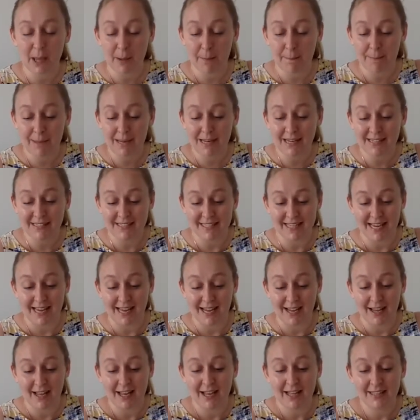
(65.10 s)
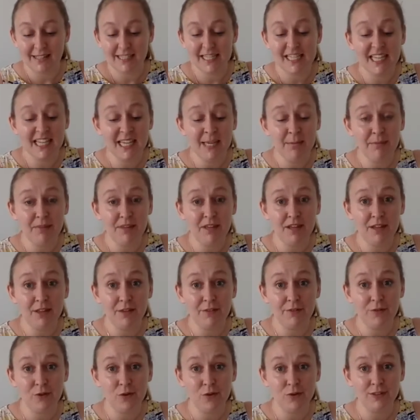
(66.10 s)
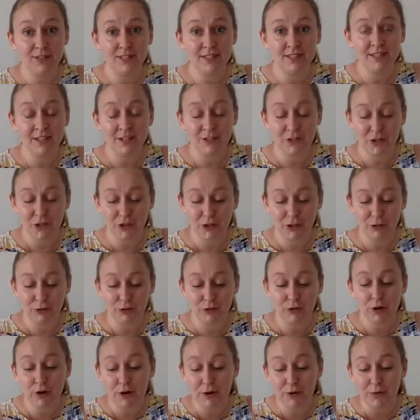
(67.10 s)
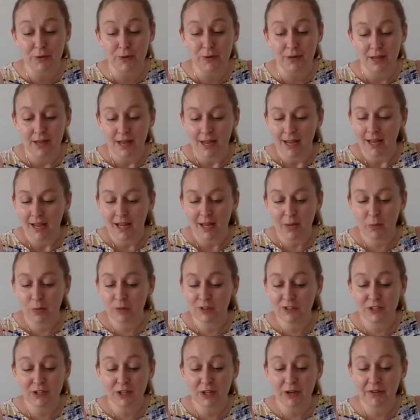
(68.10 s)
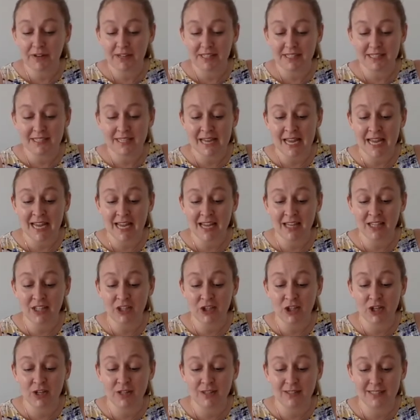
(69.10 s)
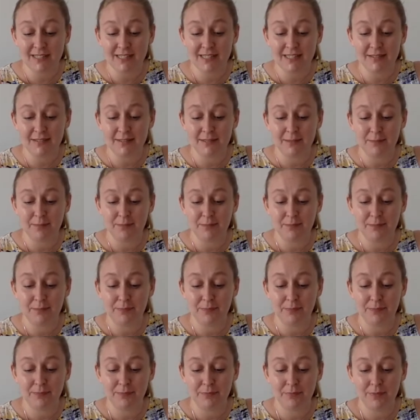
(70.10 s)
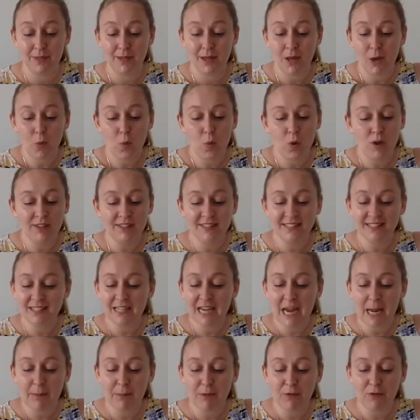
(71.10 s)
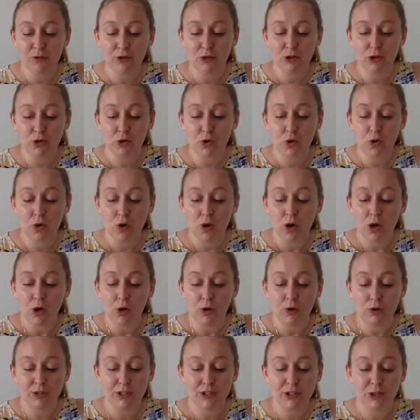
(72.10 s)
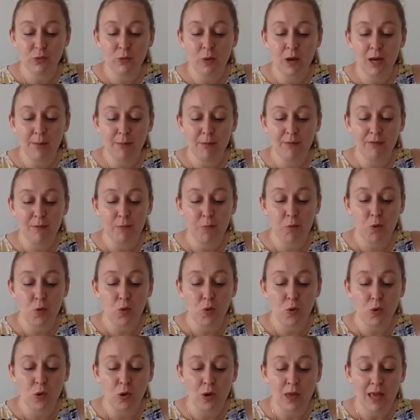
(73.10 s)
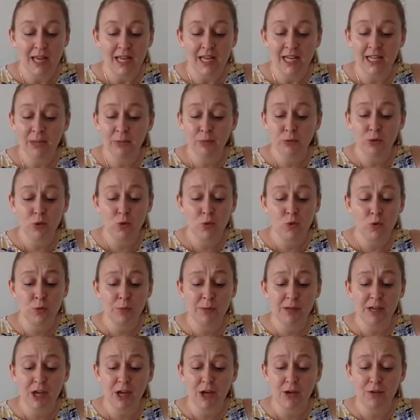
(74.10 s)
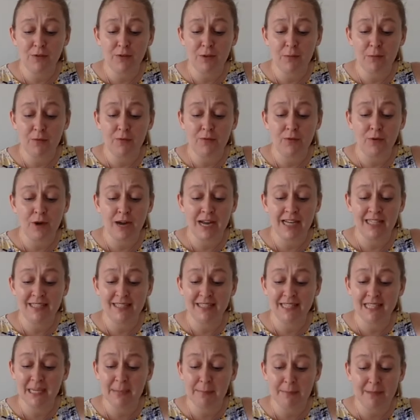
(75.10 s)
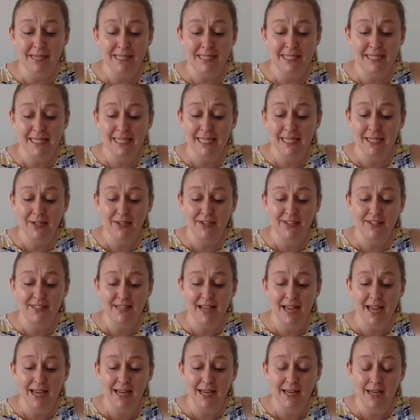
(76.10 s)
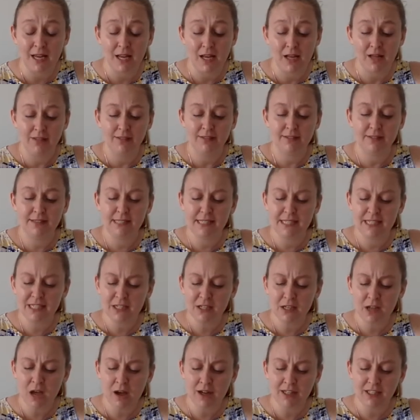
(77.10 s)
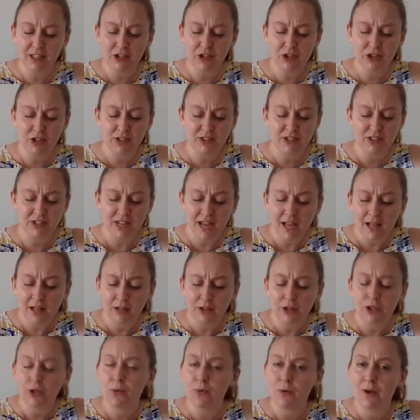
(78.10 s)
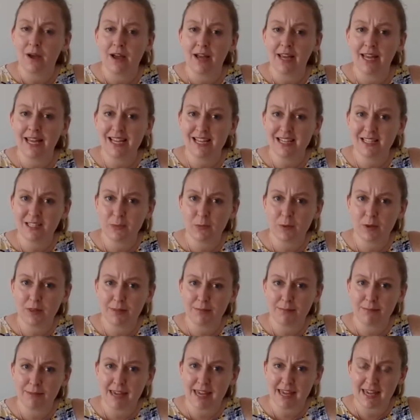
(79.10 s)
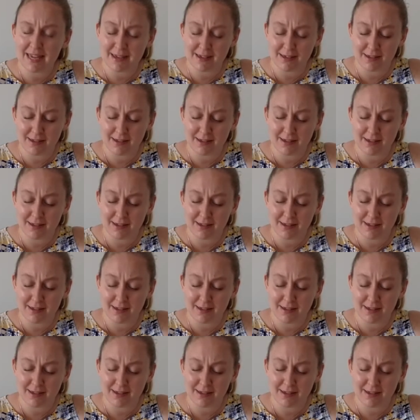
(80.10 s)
ability to keep the other foxes under control, he wasn't going to take any chances. One snap of a jaw or a swipe of a paw and it would all be over before STBT could say, "Didn't I just tell you he's with me?"